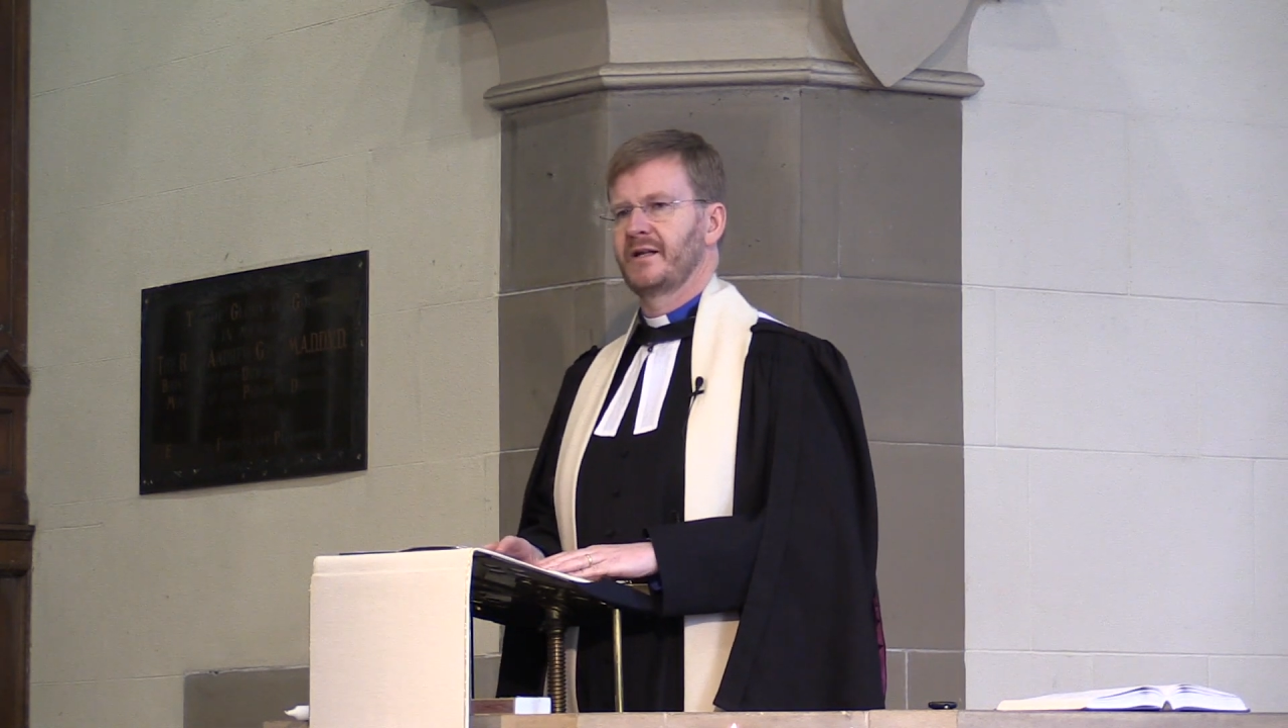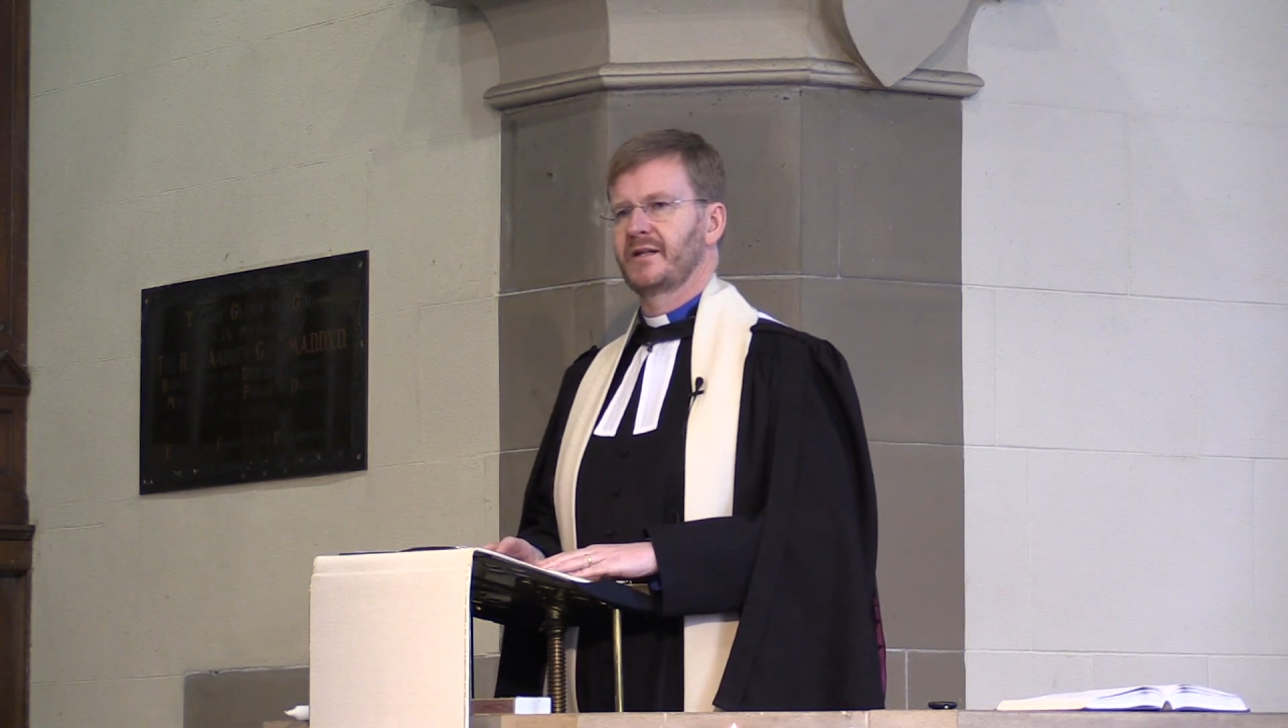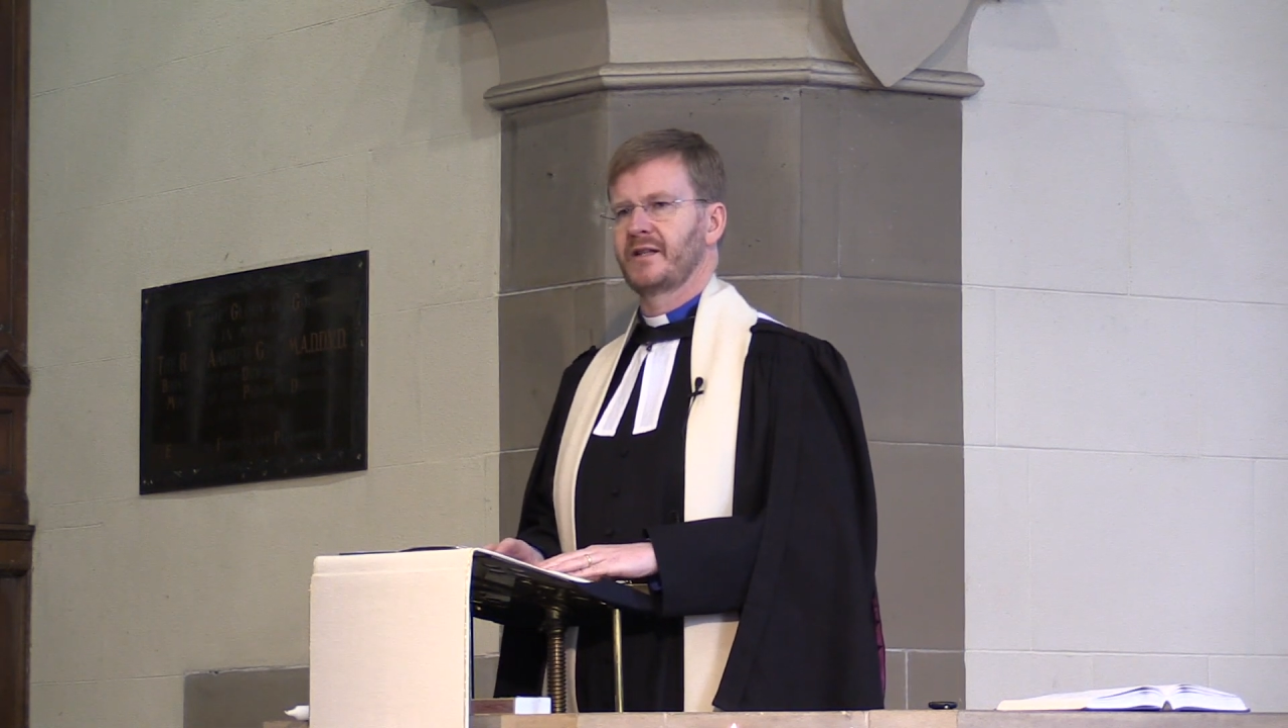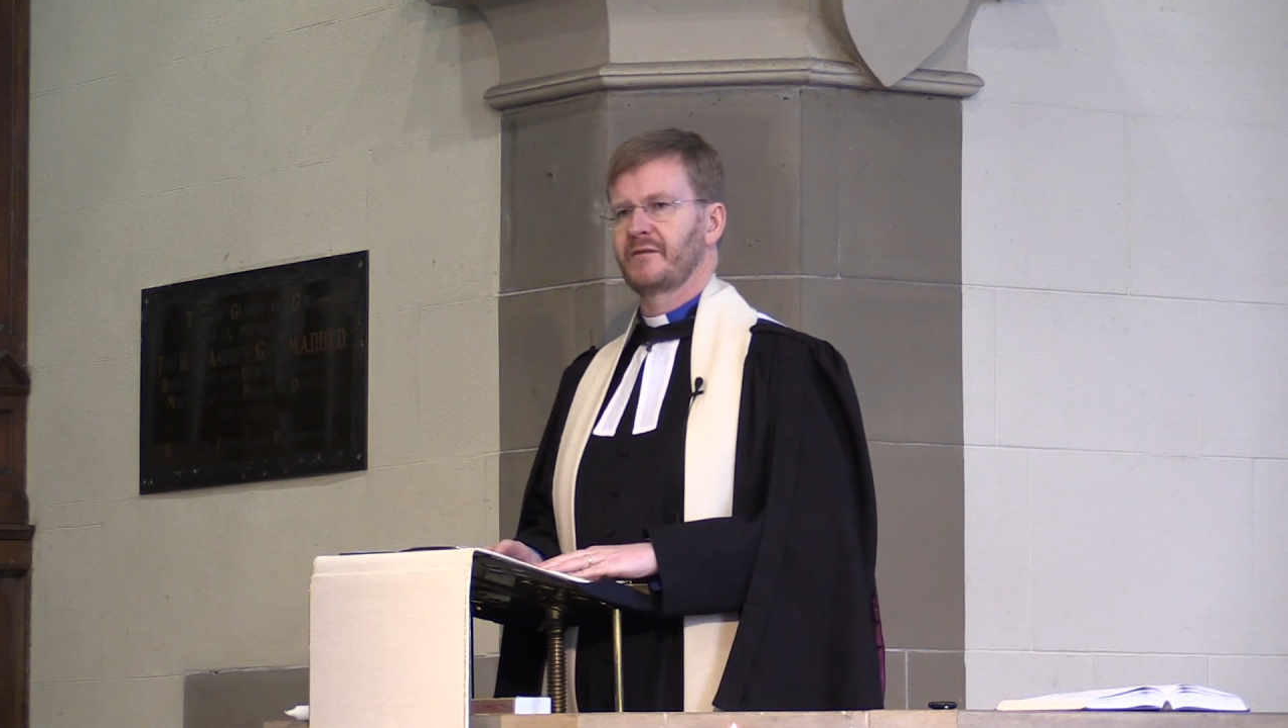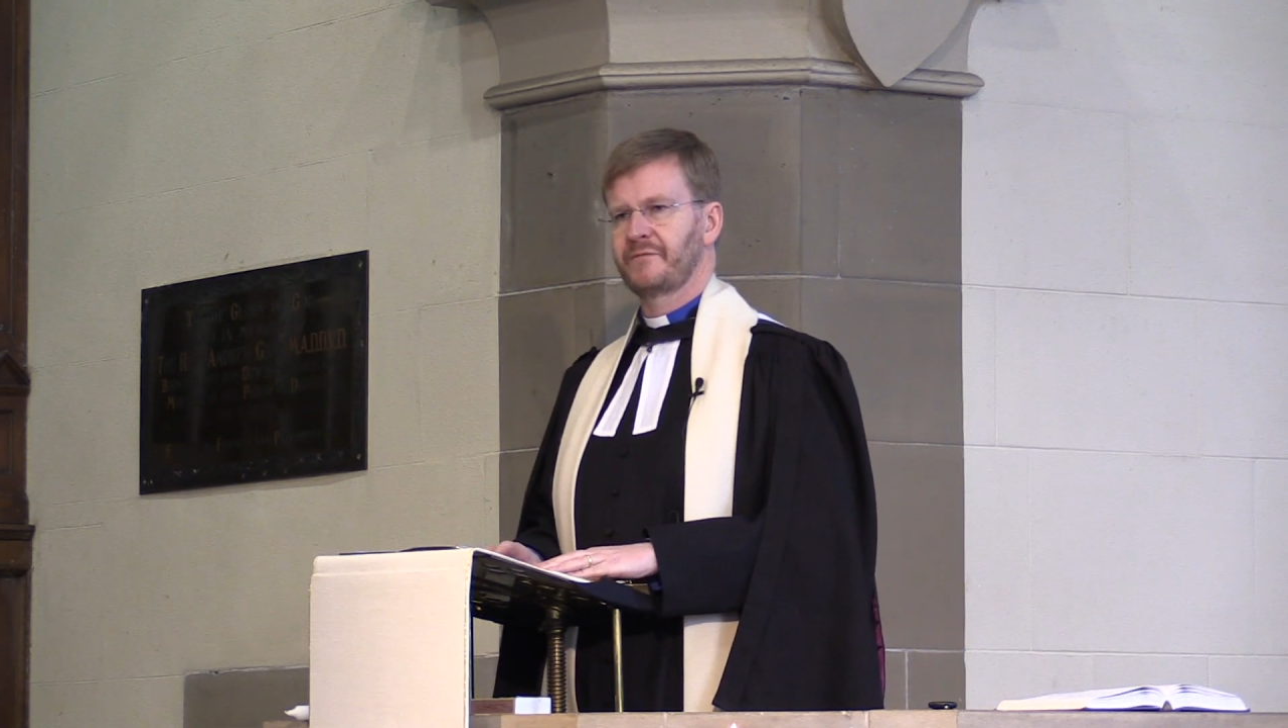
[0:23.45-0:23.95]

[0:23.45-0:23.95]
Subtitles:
than the